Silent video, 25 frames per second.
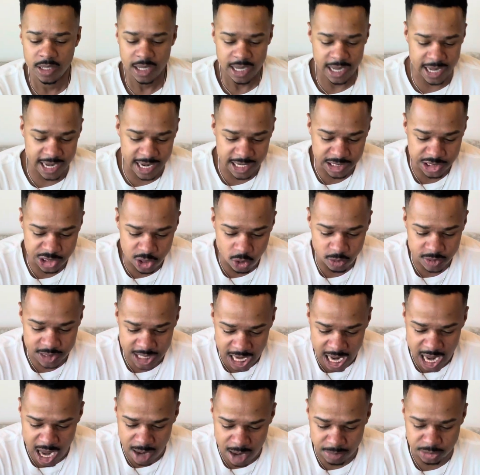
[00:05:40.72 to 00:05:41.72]
it's your
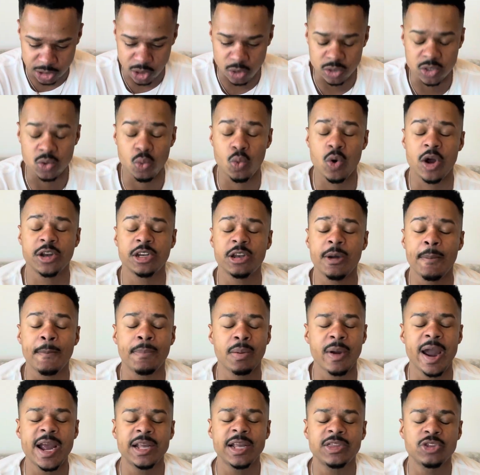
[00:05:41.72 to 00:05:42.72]
time, chosen one. The
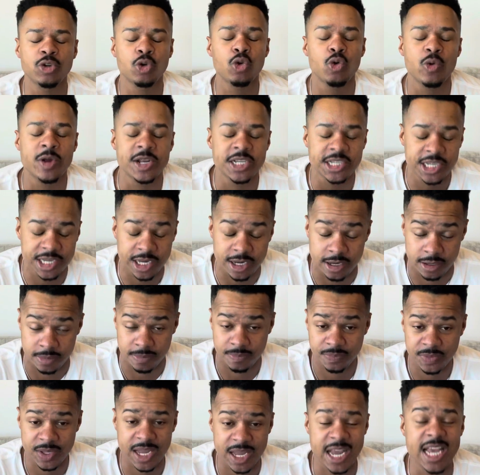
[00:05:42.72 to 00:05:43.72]
breakthrough is here.
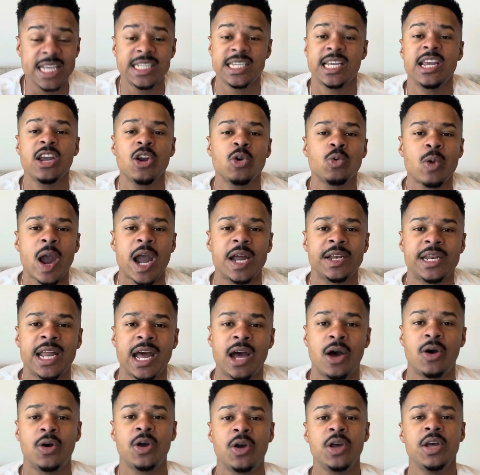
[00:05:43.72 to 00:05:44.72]
It's here right
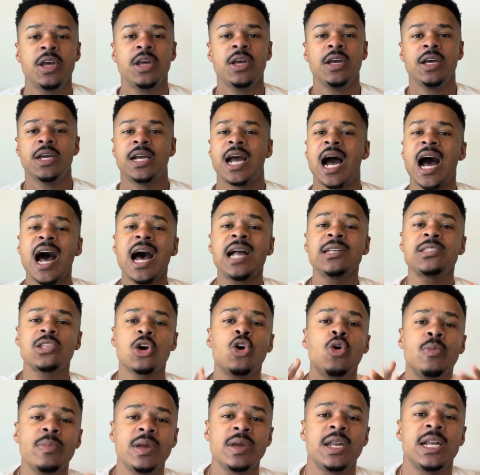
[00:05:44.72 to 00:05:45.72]
now. God
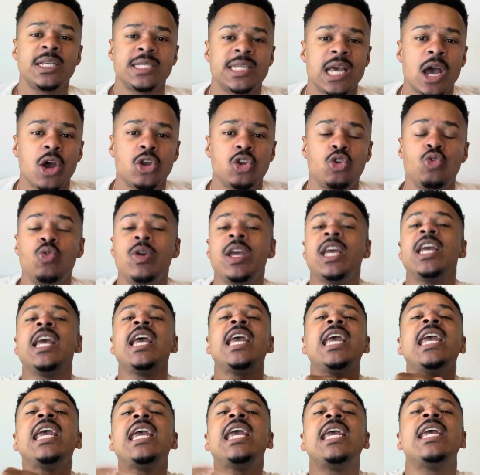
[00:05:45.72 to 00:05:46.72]
told me to tell you,
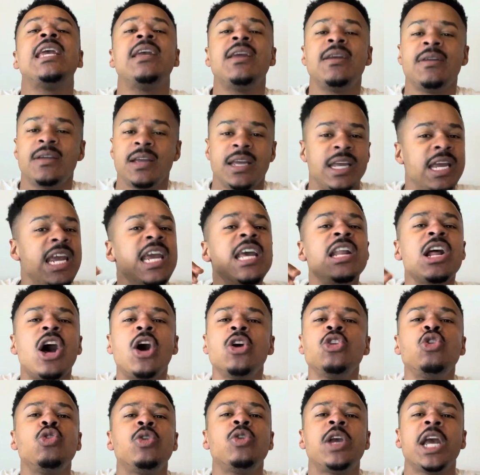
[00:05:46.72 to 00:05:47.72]
eat. Eat
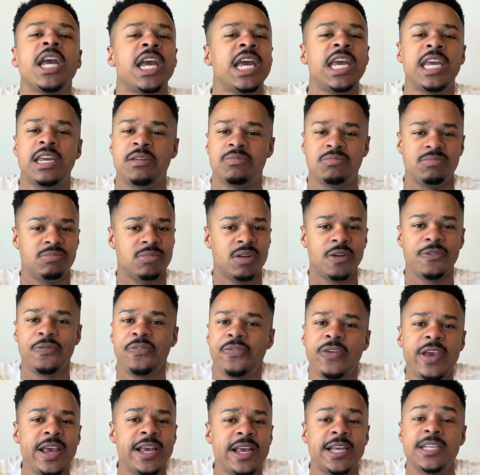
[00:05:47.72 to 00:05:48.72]
all you can eat.
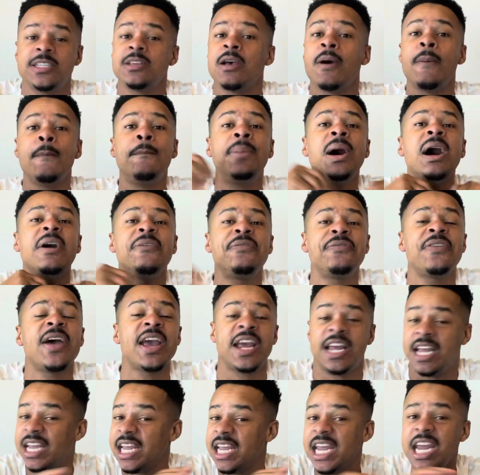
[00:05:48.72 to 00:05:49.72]
Feast.
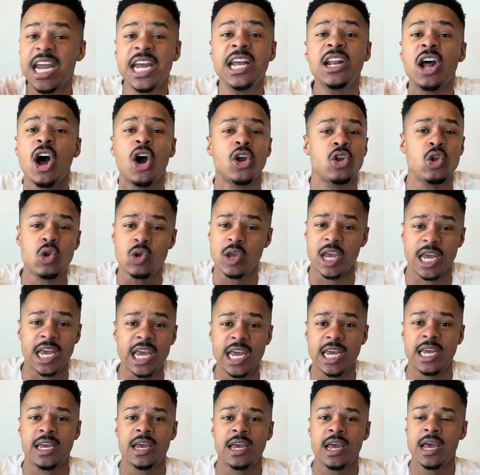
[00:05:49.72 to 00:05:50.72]
Buffet. Eat all you can
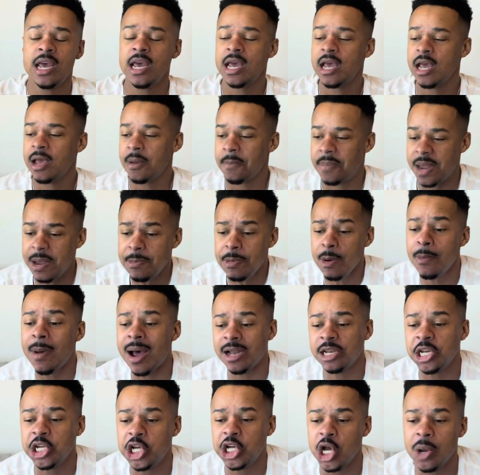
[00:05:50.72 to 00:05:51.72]
eat. People
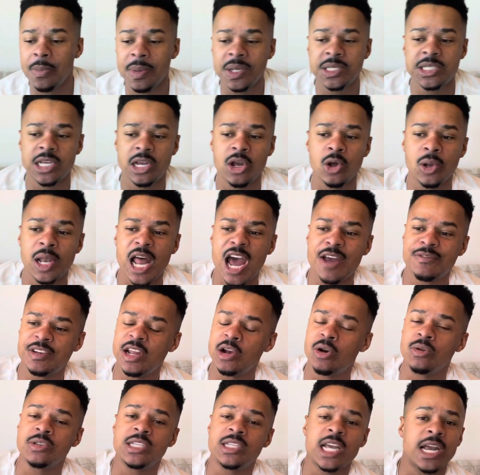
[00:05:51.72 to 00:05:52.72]
about to come into your life, they're
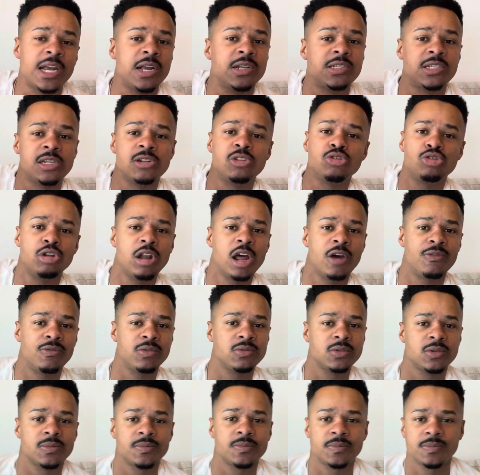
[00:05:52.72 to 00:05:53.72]
going to take you to new
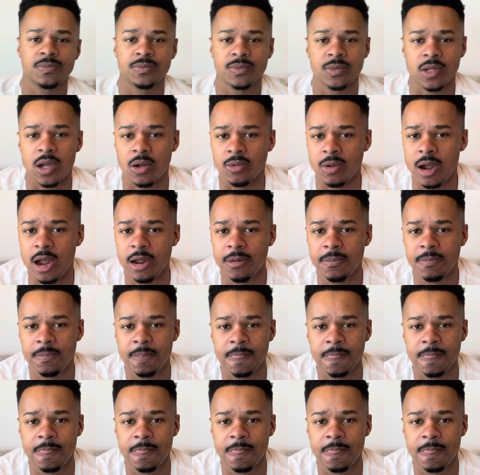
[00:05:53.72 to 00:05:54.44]
levels. All right?